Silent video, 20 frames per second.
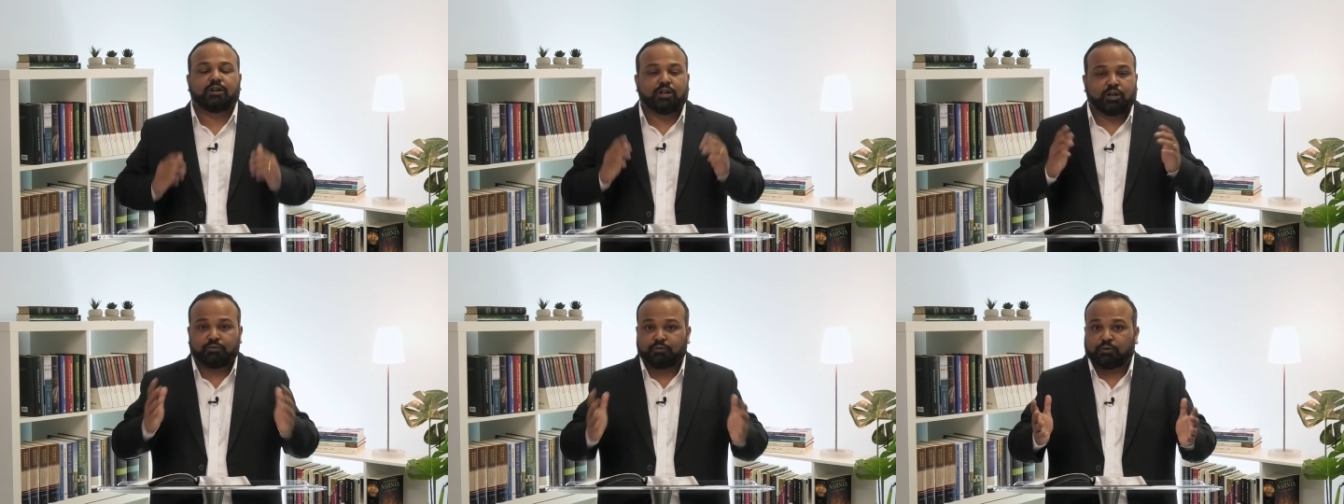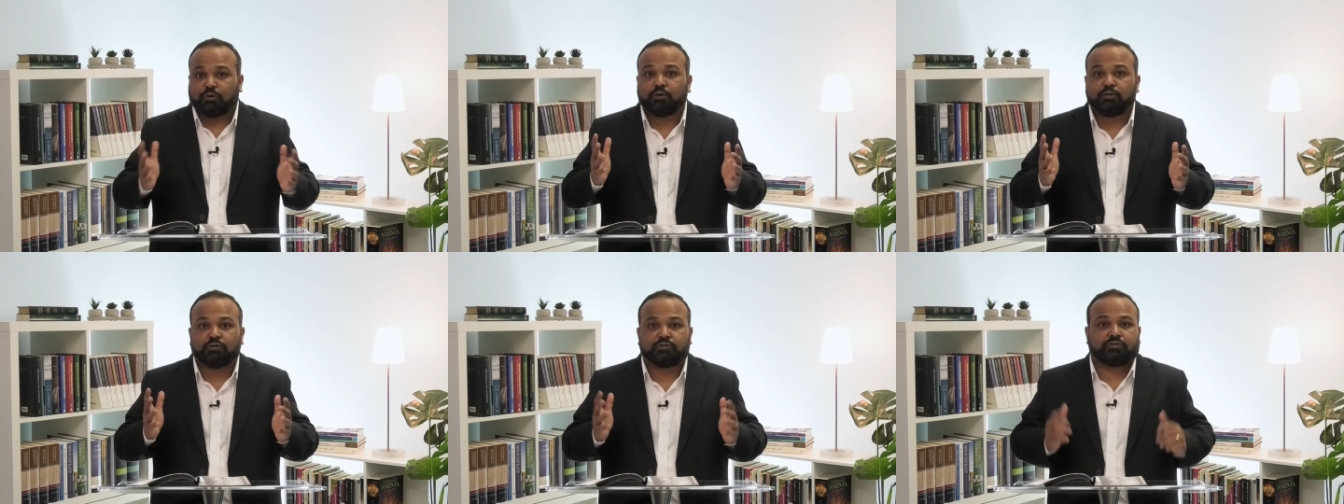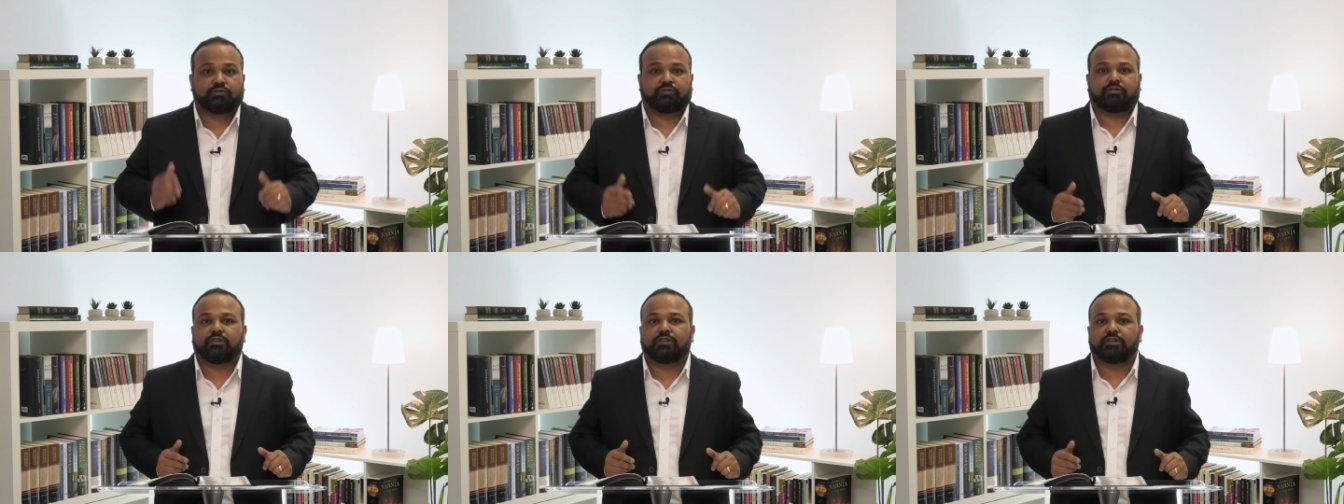Of
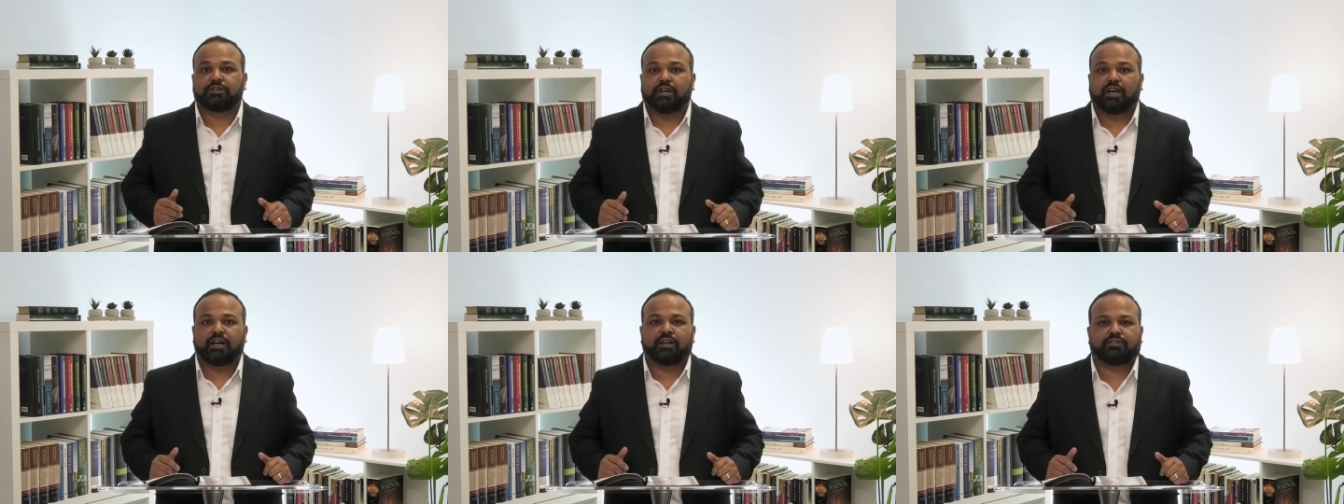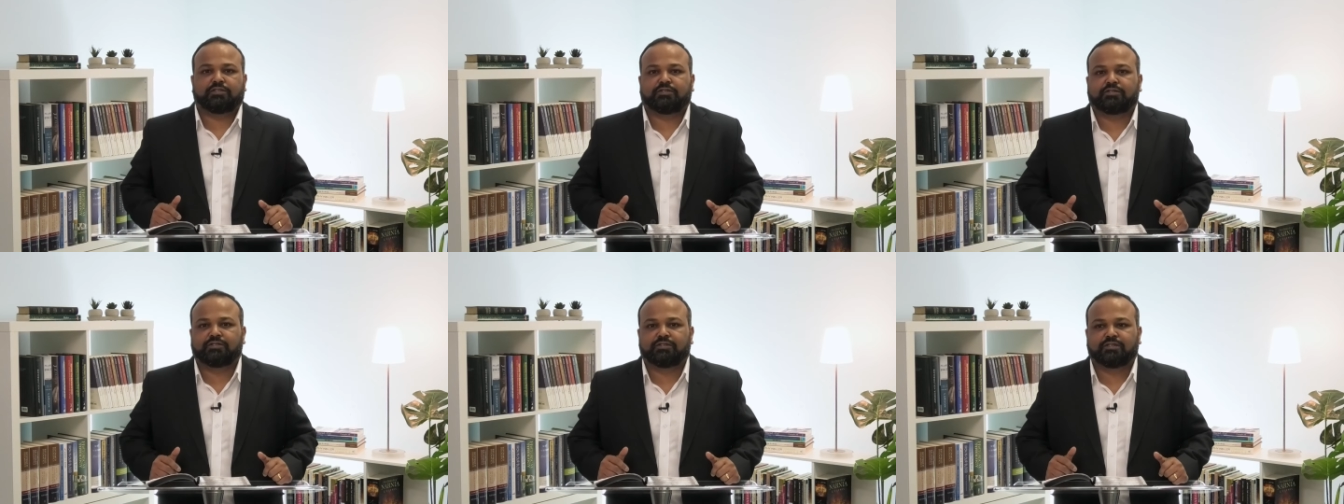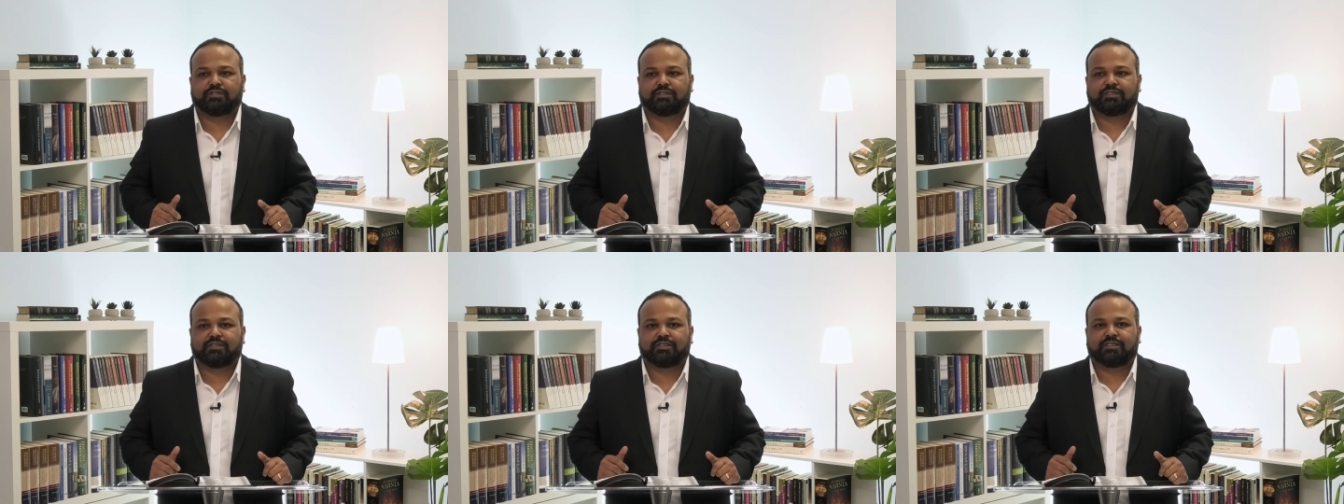course, it
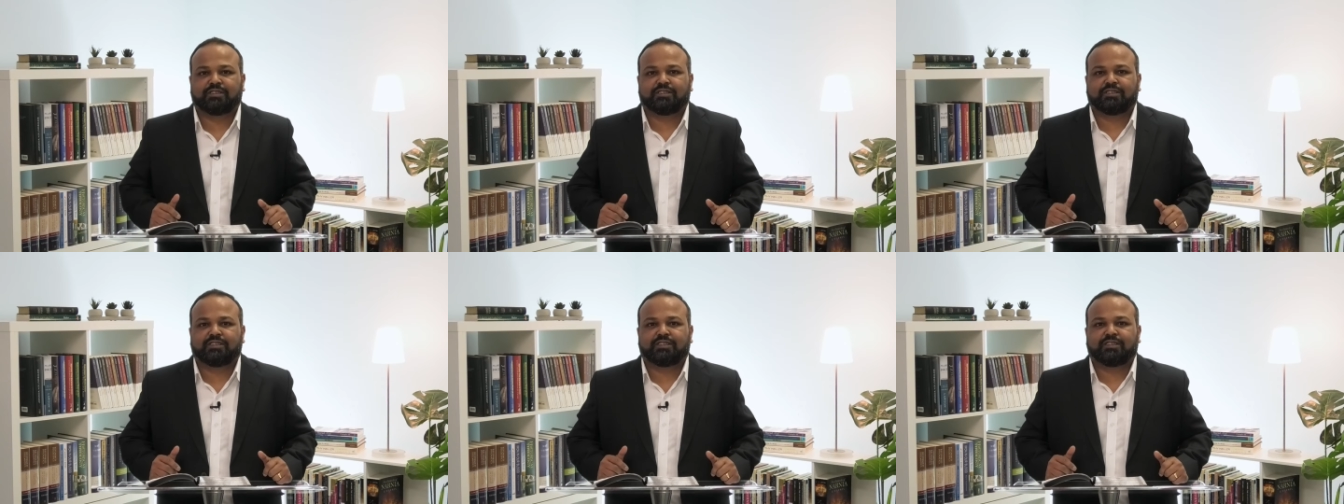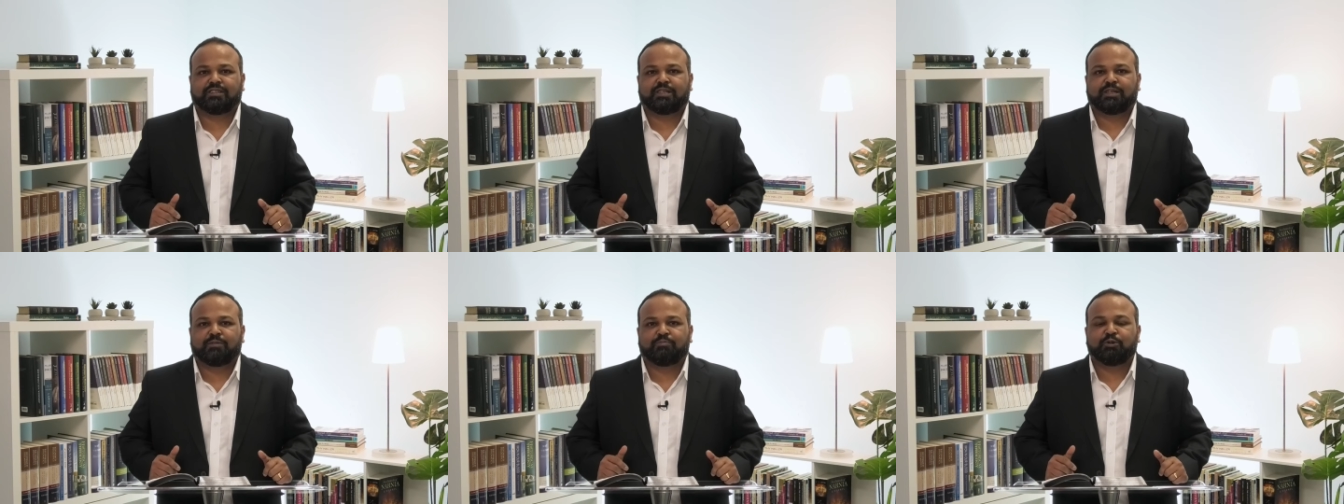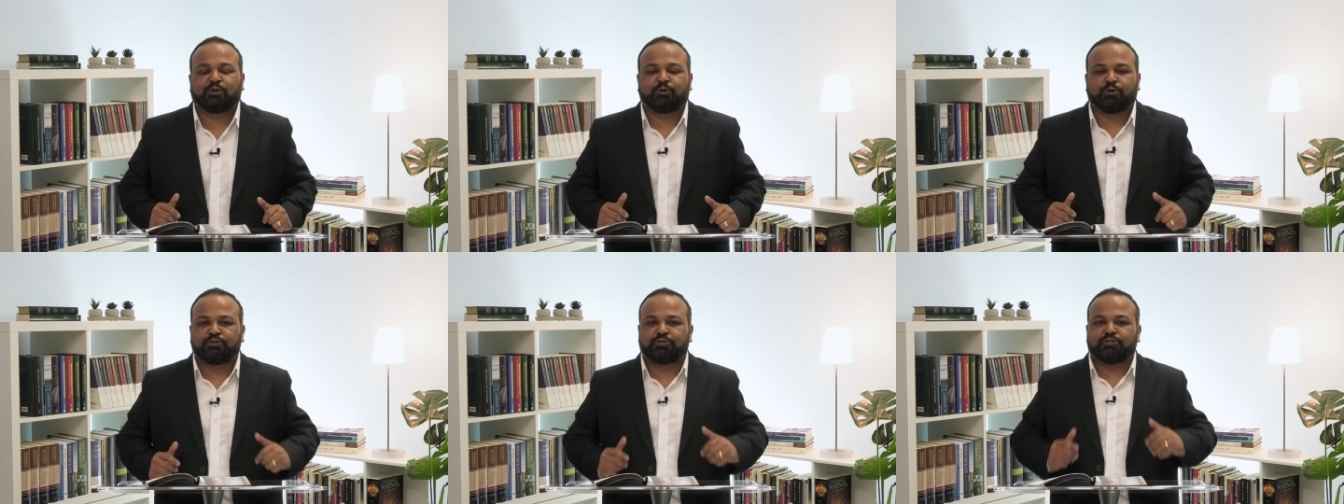does,
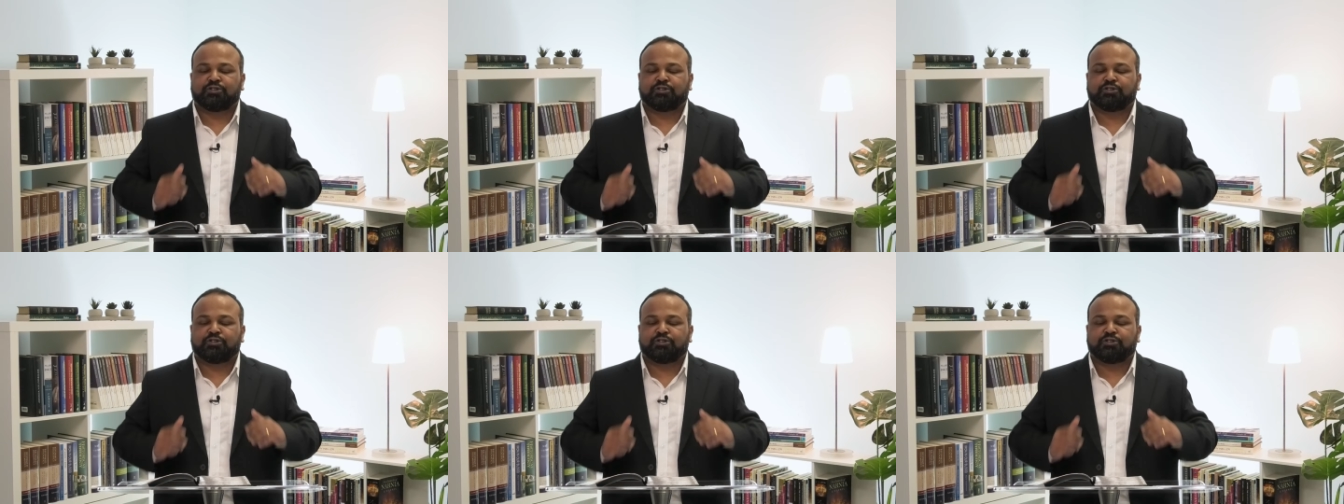because